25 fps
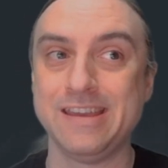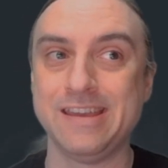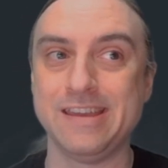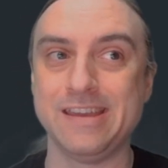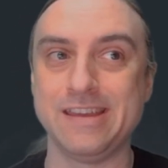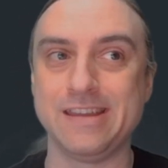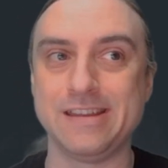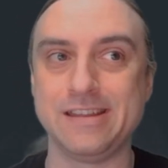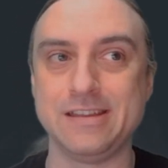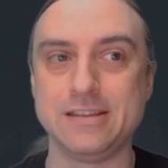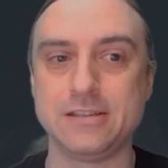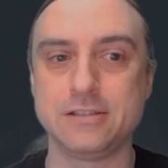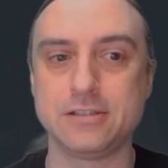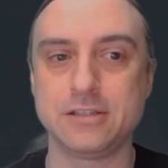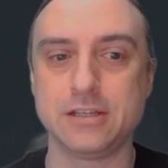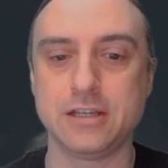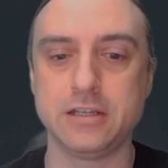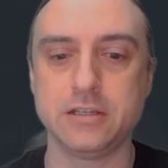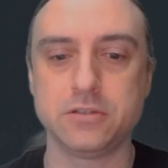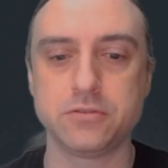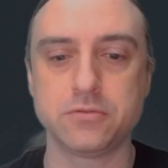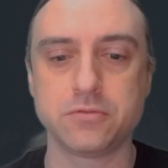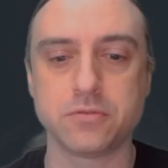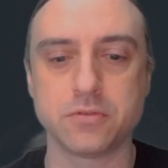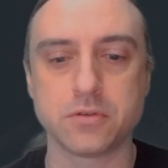any
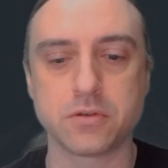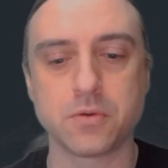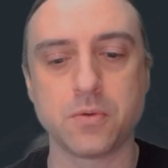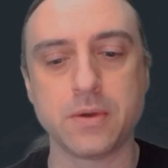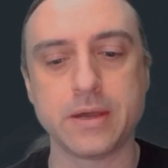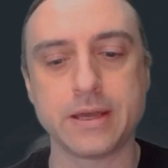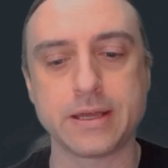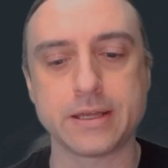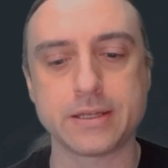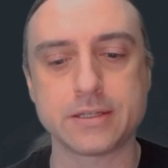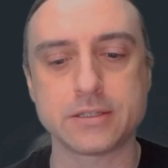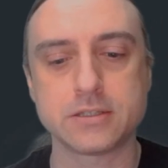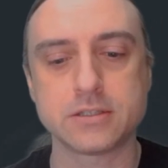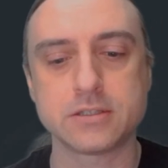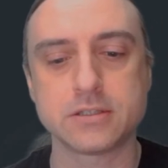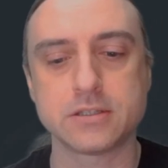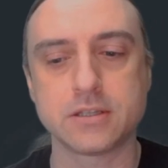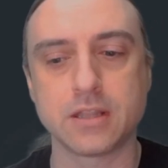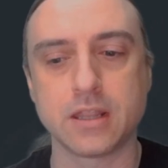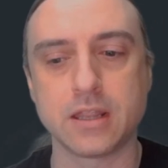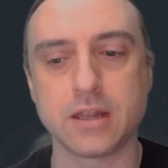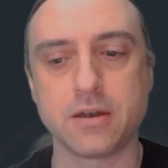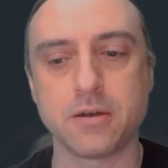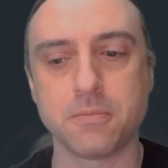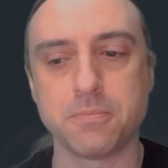change requests
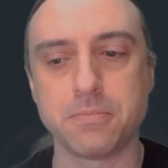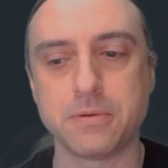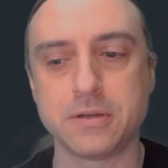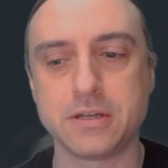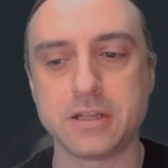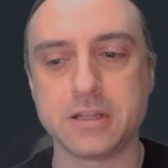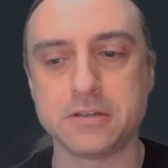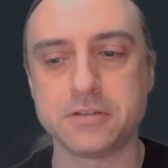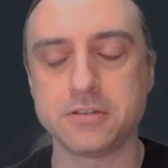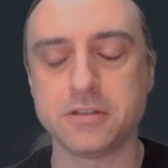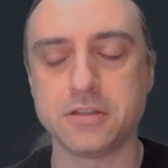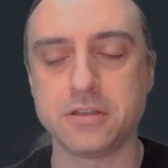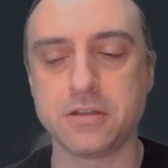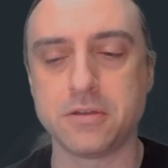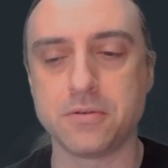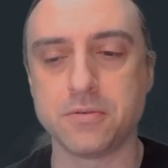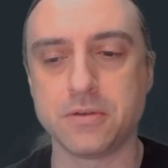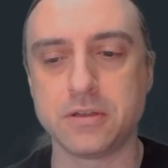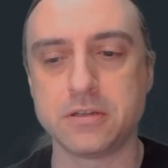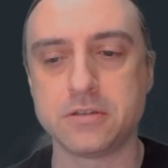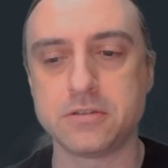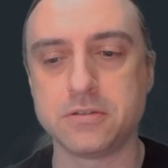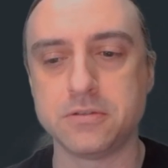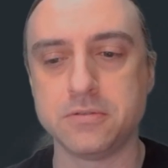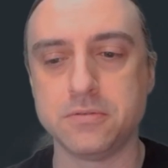that are potentially
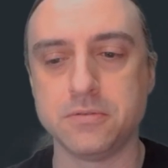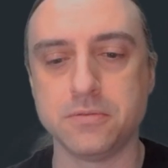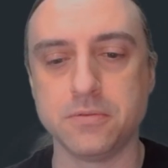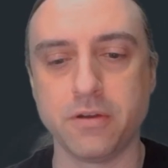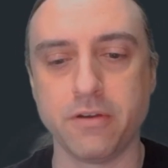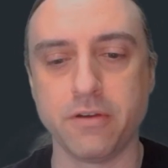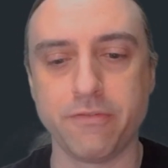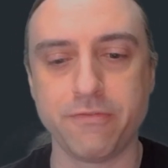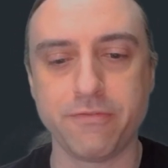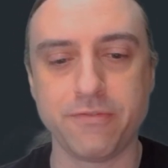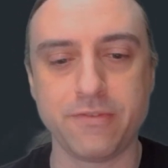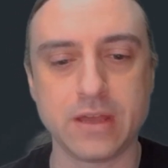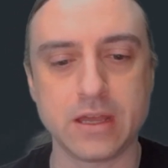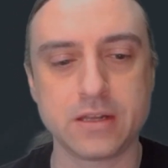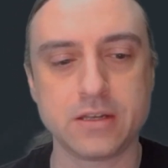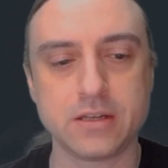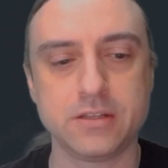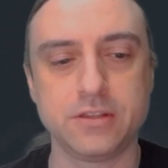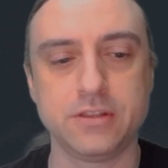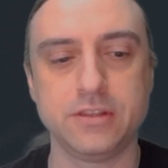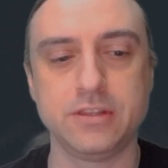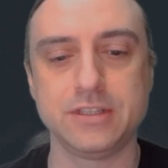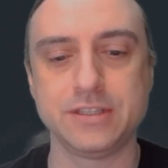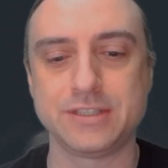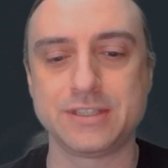going to
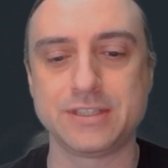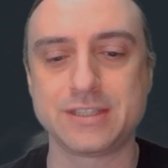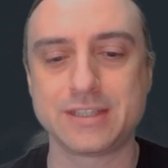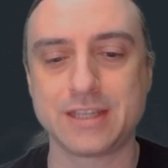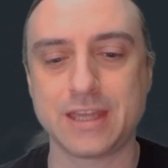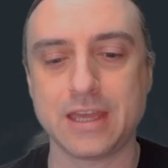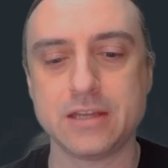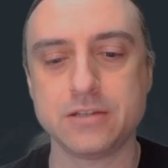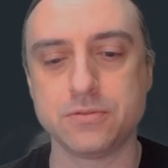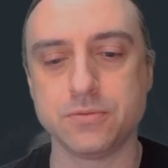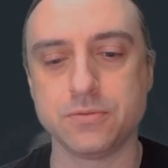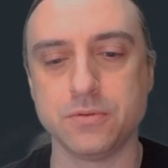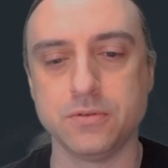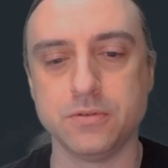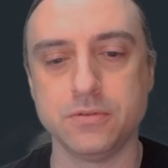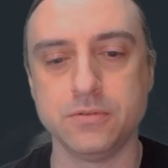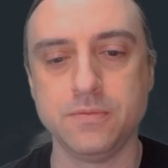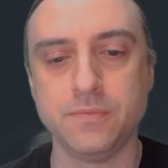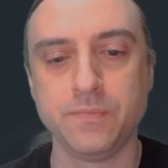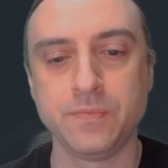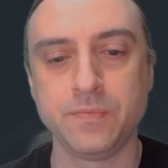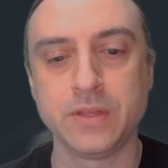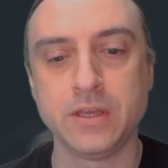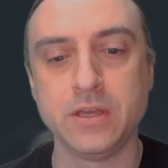affect the schedule,